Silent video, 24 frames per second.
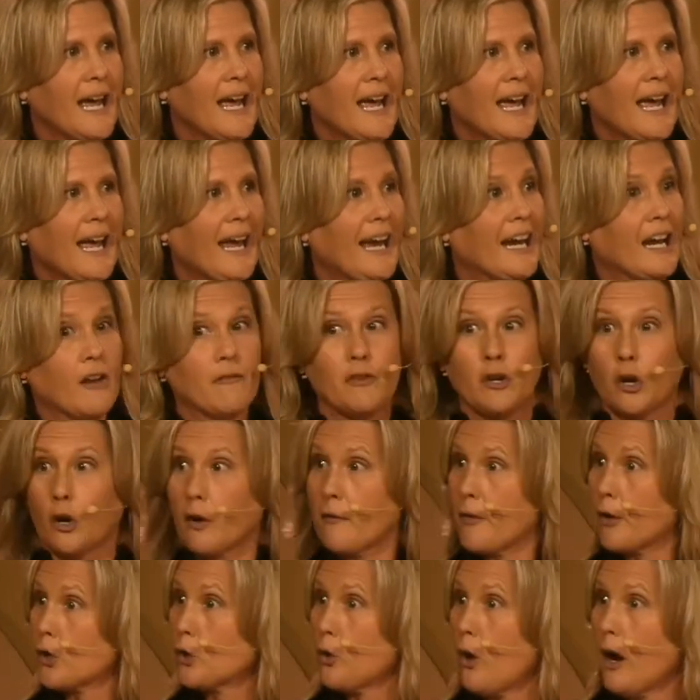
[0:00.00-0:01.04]
And if you're
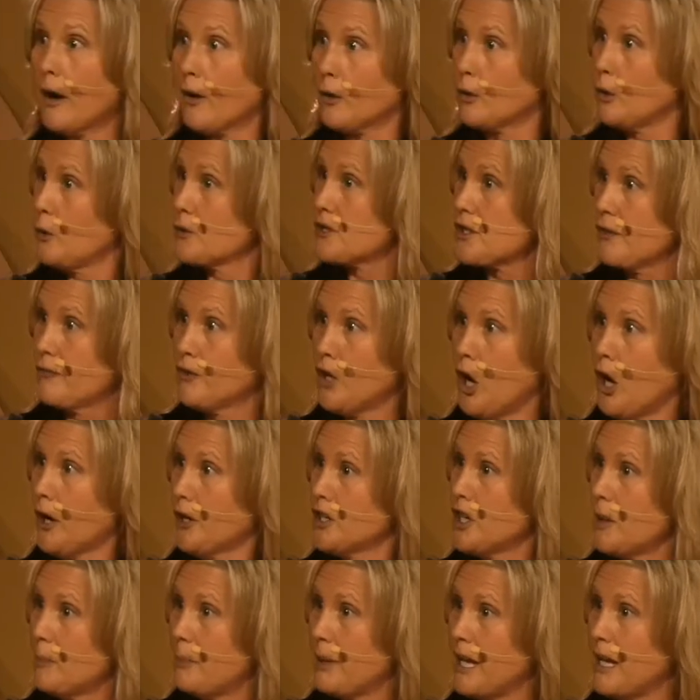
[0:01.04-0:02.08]
the Chronicles of
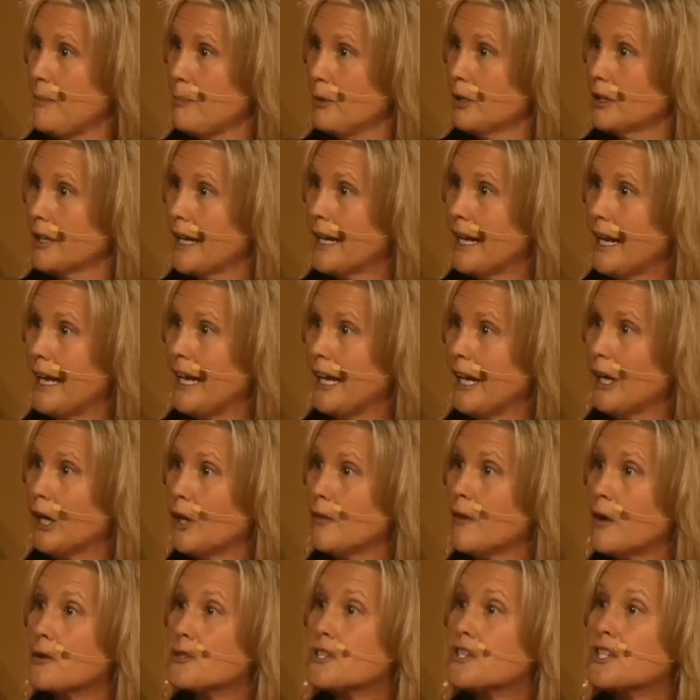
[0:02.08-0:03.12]
Narnia people in here,
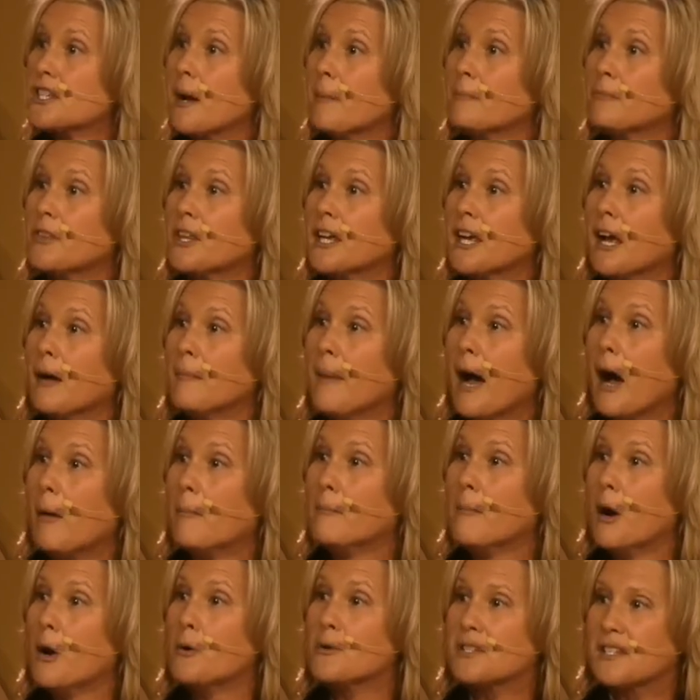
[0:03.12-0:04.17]
there's something about
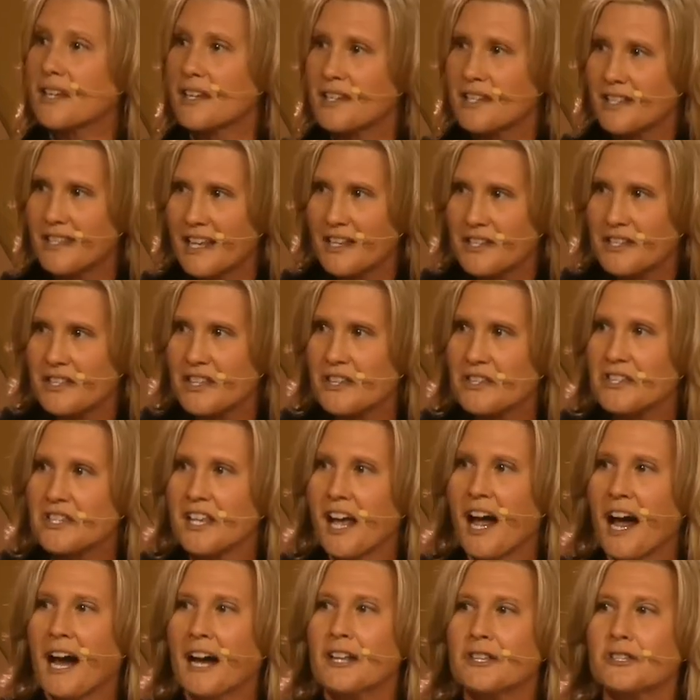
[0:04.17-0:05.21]
Moses that's the
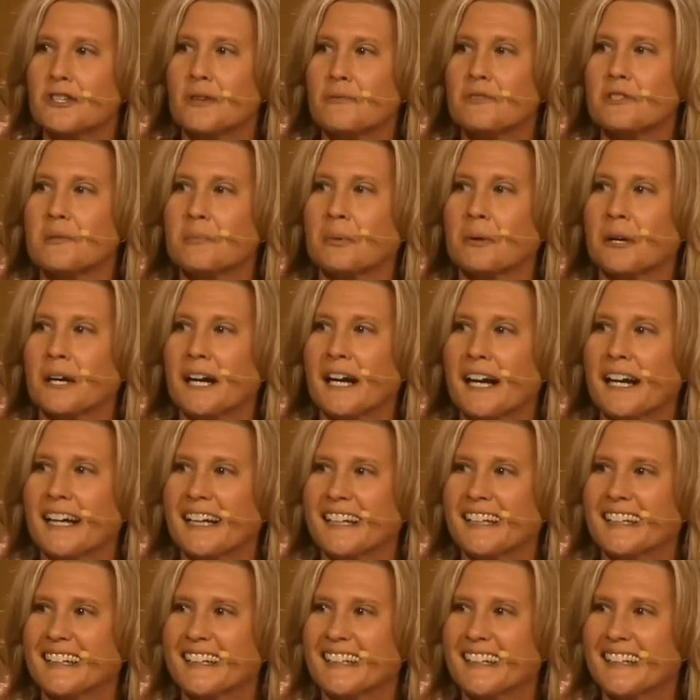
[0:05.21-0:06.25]
signs of spring
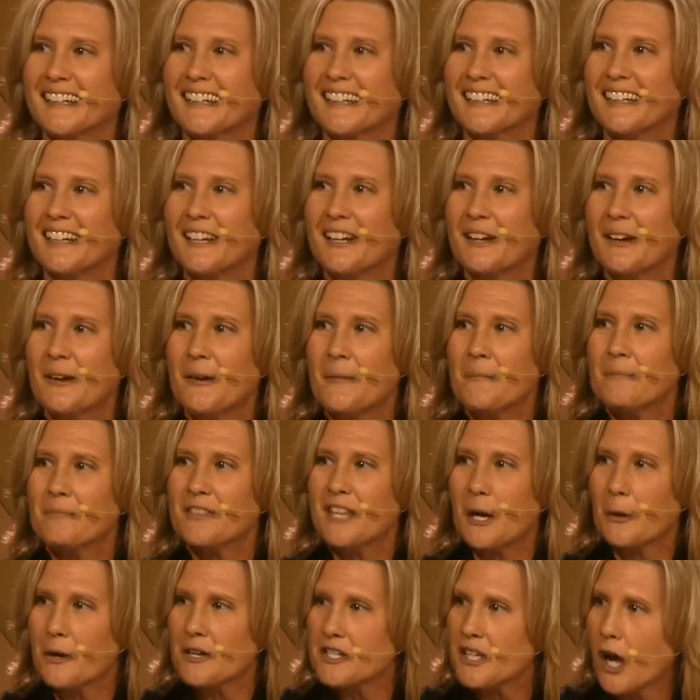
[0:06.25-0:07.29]

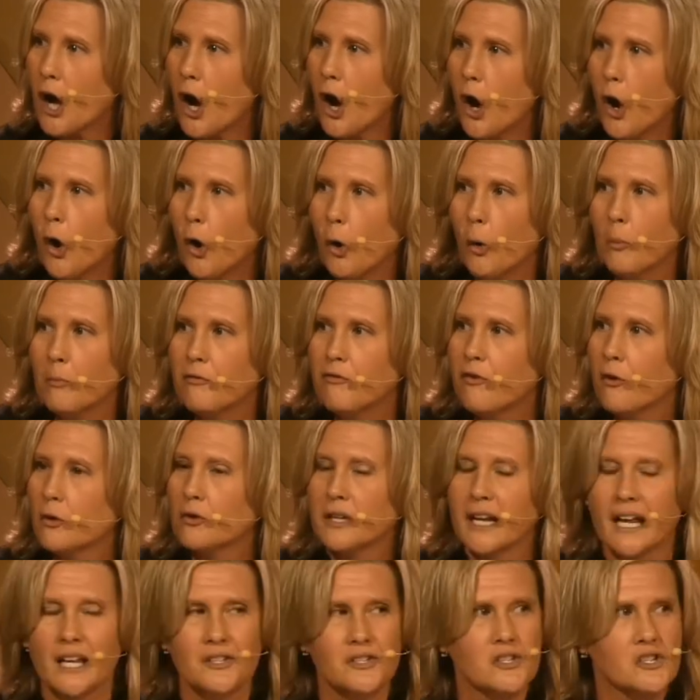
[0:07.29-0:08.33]
there is a
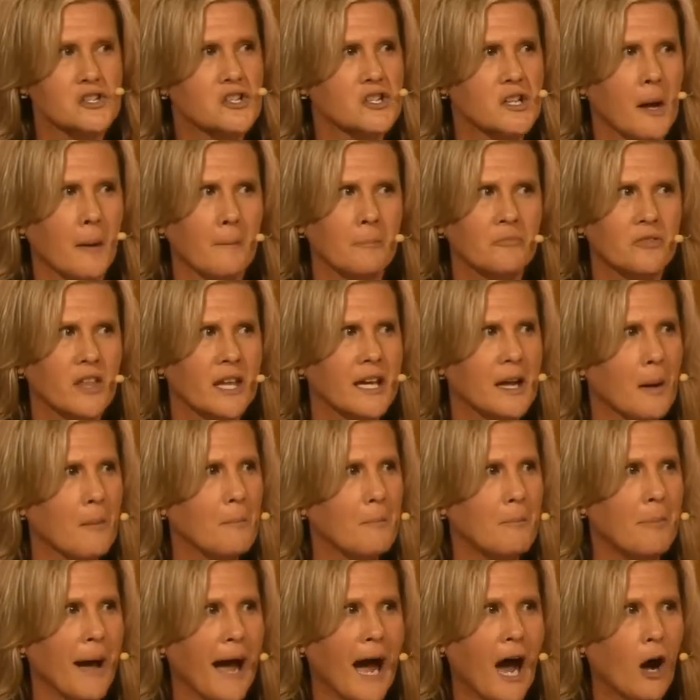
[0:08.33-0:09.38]
hopefulness. Something
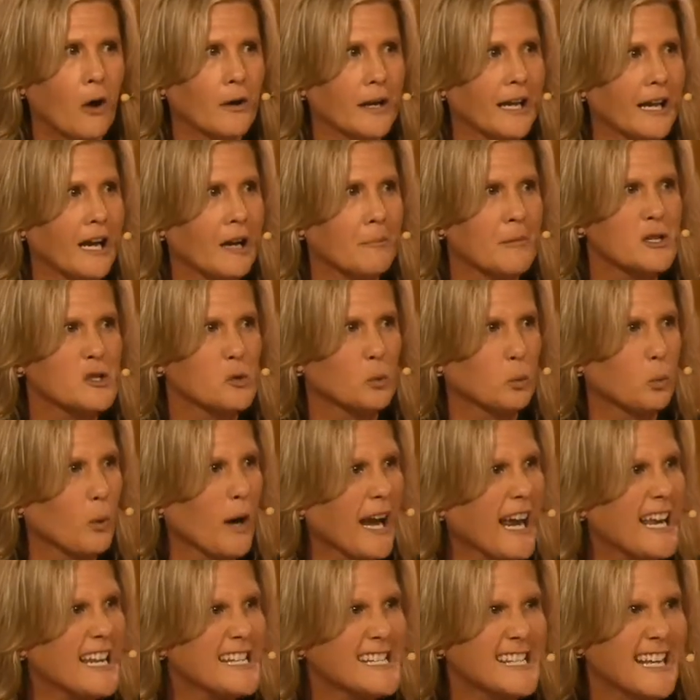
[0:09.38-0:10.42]
about him is
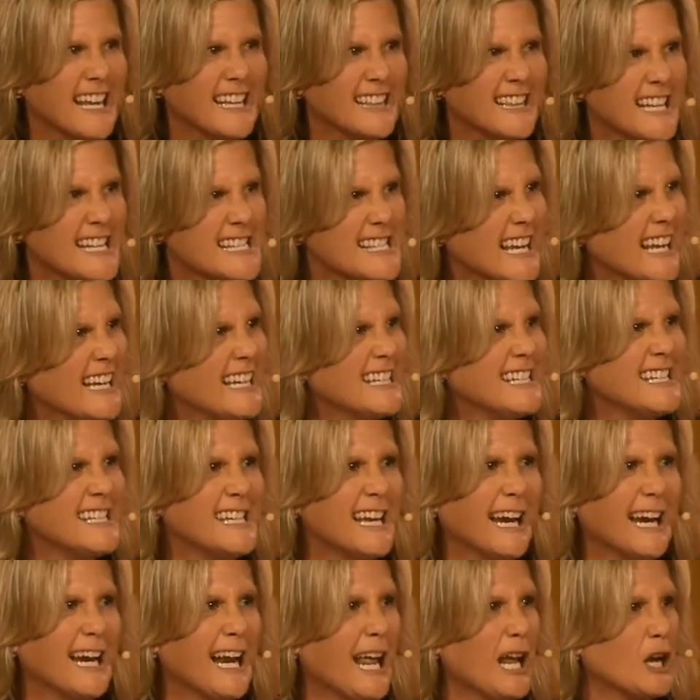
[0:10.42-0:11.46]
raising this
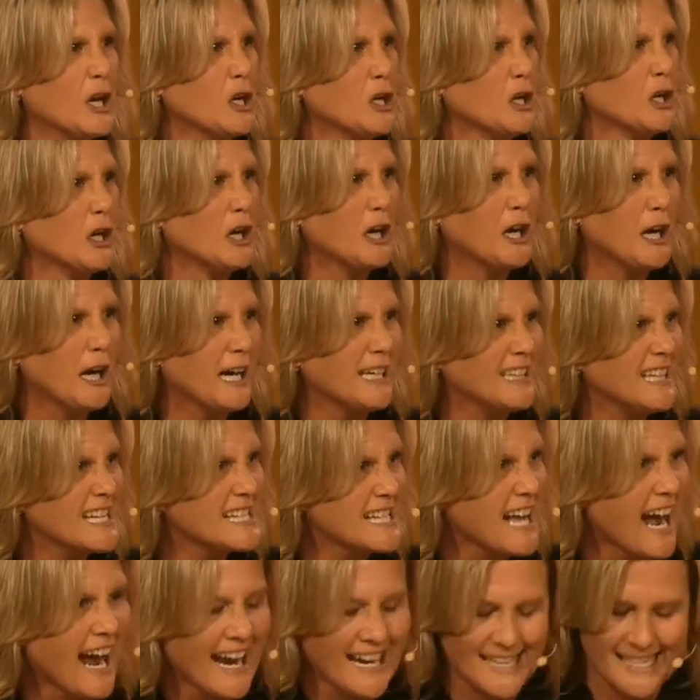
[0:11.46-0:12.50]
Edenic good,
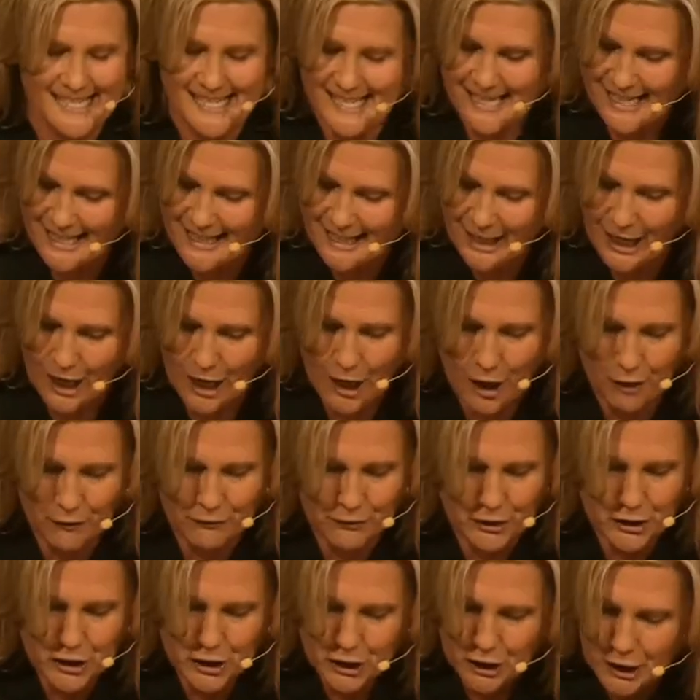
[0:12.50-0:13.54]
this idea
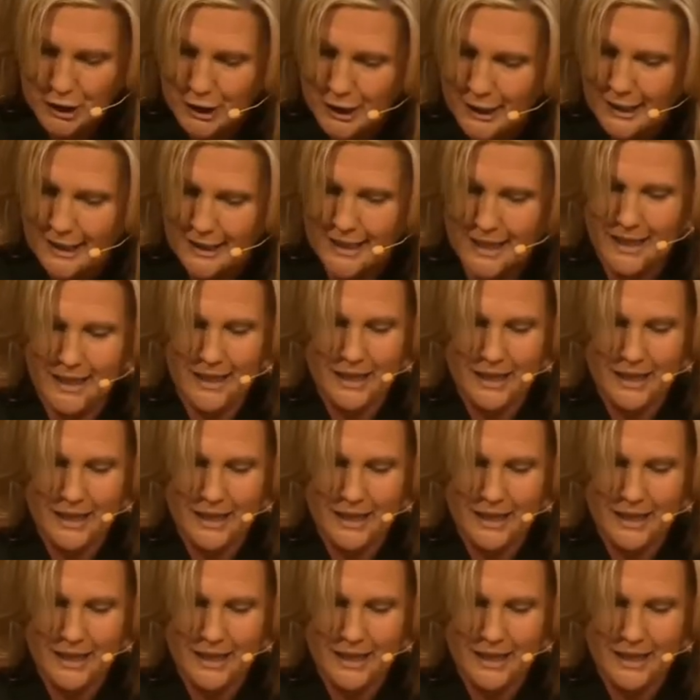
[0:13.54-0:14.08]
of good